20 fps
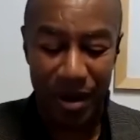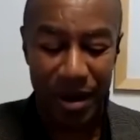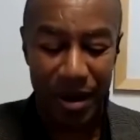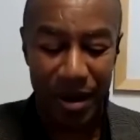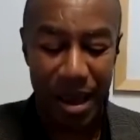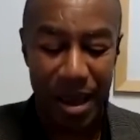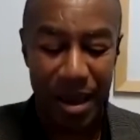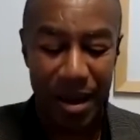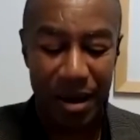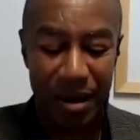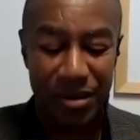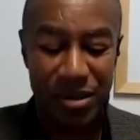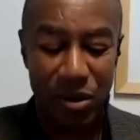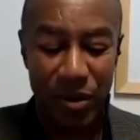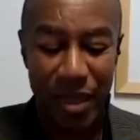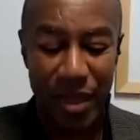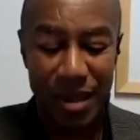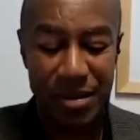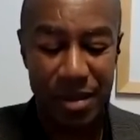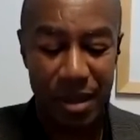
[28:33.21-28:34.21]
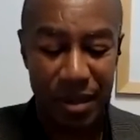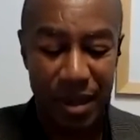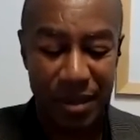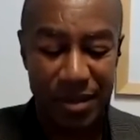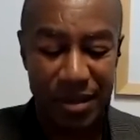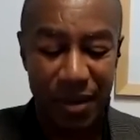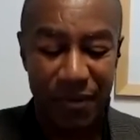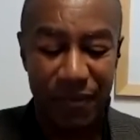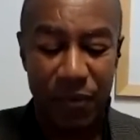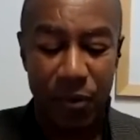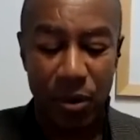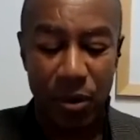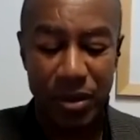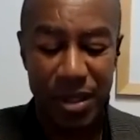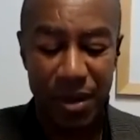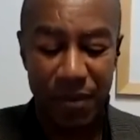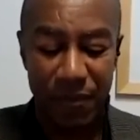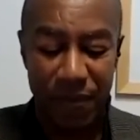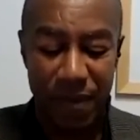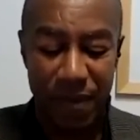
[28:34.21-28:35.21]
And so that's step 4.
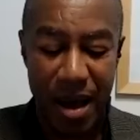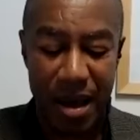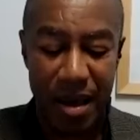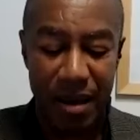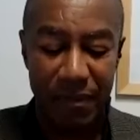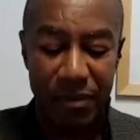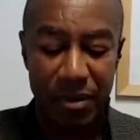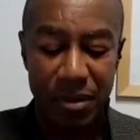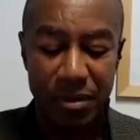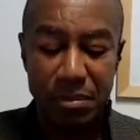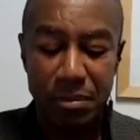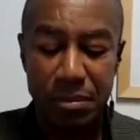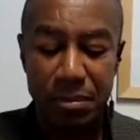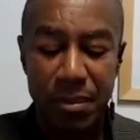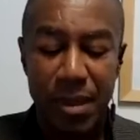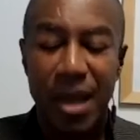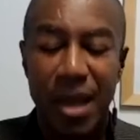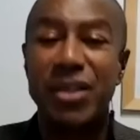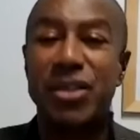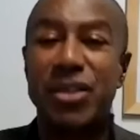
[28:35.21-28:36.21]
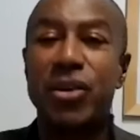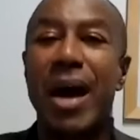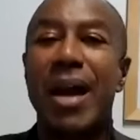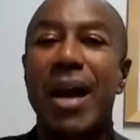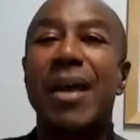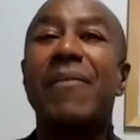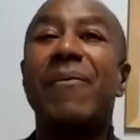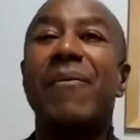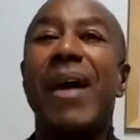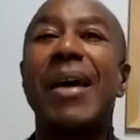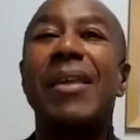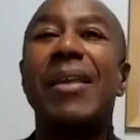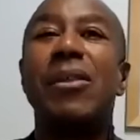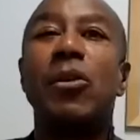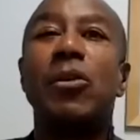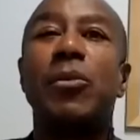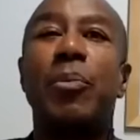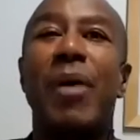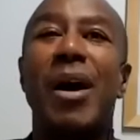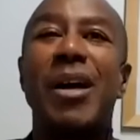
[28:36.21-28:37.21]
Step 5 is you got to invite
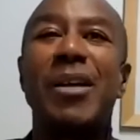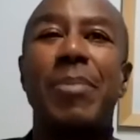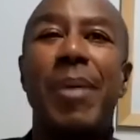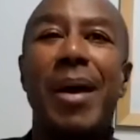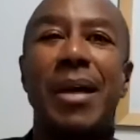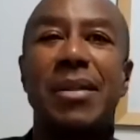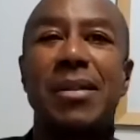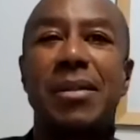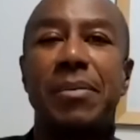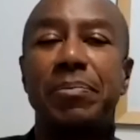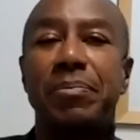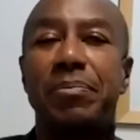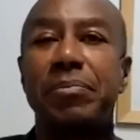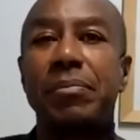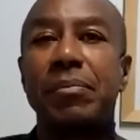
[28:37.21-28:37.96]
those prospects.